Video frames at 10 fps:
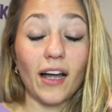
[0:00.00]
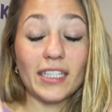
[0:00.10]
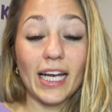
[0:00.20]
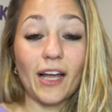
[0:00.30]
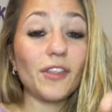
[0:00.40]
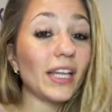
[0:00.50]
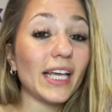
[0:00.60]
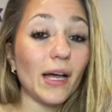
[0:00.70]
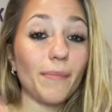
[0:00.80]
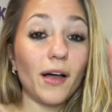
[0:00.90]
check out the
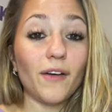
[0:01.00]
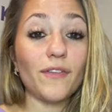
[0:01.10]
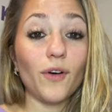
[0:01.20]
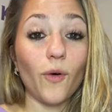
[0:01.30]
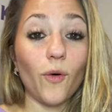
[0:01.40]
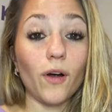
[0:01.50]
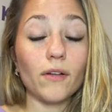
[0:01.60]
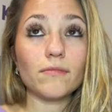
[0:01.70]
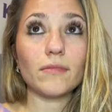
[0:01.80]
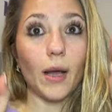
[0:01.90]
link above
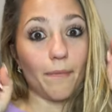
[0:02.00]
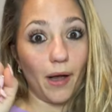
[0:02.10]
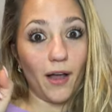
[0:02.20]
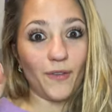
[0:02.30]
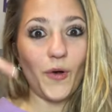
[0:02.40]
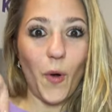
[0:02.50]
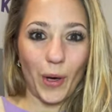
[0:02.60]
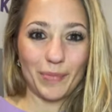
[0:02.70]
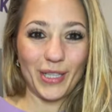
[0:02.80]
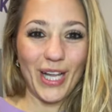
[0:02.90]

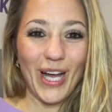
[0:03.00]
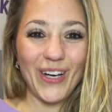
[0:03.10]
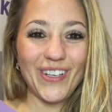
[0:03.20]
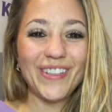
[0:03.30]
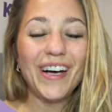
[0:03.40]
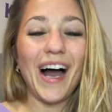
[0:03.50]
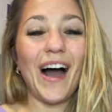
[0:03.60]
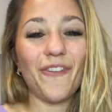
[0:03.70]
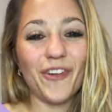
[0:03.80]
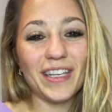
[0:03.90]
or below
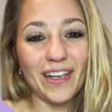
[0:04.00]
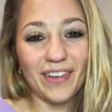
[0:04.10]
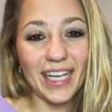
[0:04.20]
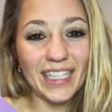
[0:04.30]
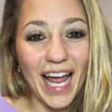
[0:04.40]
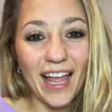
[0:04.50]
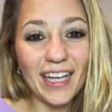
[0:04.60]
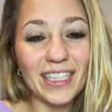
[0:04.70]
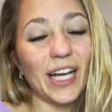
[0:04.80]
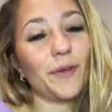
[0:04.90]
for the 7-day
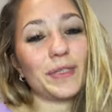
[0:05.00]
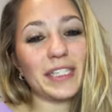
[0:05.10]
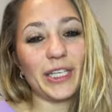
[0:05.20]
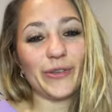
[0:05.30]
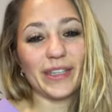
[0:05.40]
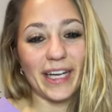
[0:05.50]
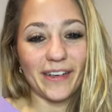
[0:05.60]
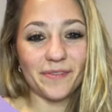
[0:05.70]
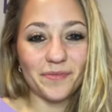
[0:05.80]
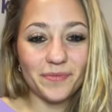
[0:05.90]
challenge. And I hope to see you in there.